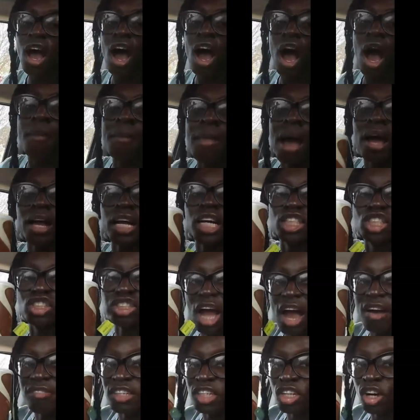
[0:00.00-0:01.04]
I'm out here
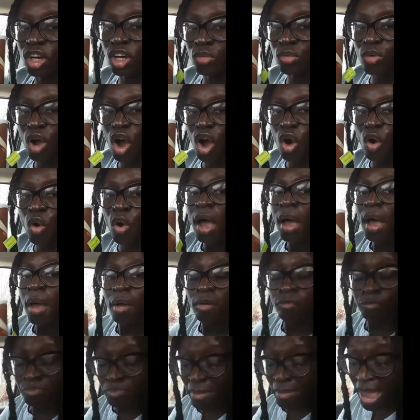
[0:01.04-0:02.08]
traveling on the road
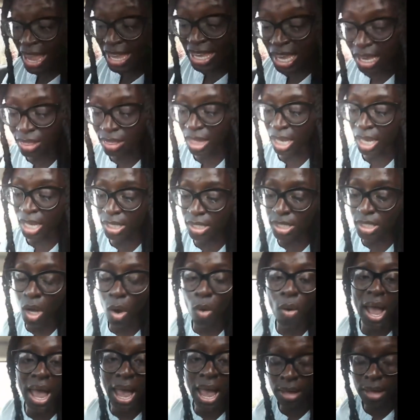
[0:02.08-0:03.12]
making things
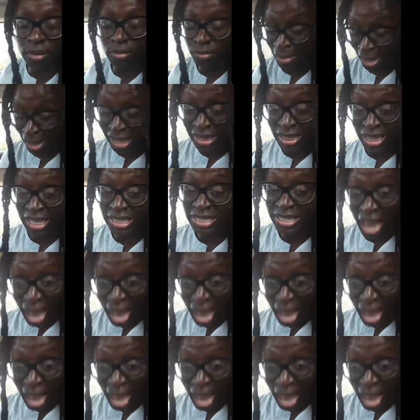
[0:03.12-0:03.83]
go, ha- making things